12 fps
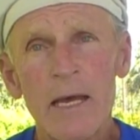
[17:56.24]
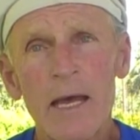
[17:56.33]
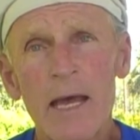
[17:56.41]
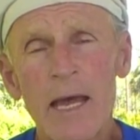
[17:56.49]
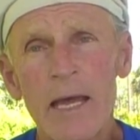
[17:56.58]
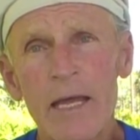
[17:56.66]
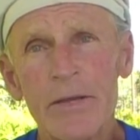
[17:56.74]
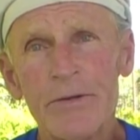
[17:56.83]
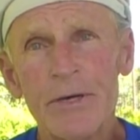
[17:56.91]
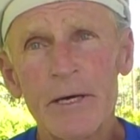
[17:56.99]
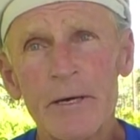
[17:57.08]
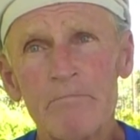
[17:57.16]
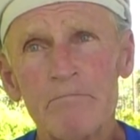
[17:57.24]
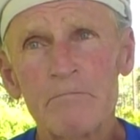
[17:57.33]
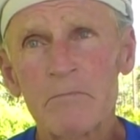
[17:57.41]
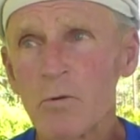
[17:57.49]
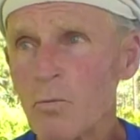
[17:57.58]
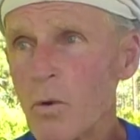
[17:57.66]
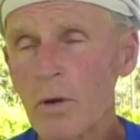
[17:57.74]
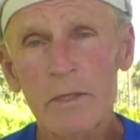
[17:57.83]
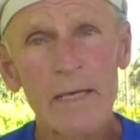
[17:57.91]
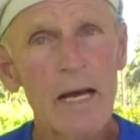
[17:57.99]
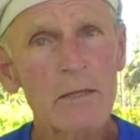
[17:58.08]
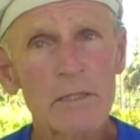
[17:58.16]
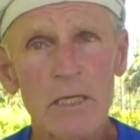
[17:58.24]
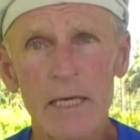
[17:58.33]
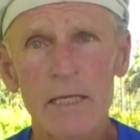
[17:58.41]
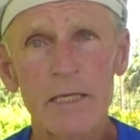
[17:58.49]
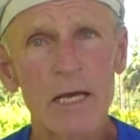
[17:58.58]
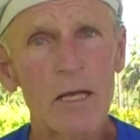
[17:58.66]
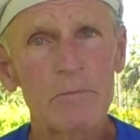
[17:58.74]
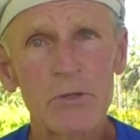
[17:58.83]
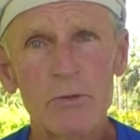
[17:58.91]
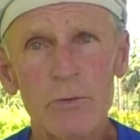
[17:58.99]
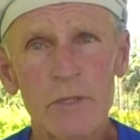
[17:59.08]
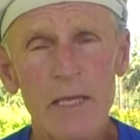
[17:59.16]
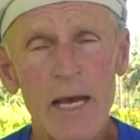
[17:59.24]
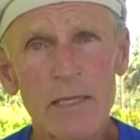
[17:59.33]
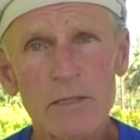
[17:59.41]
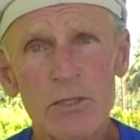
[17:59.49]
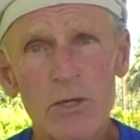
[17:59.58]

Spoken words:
And workouts, I can help you with that.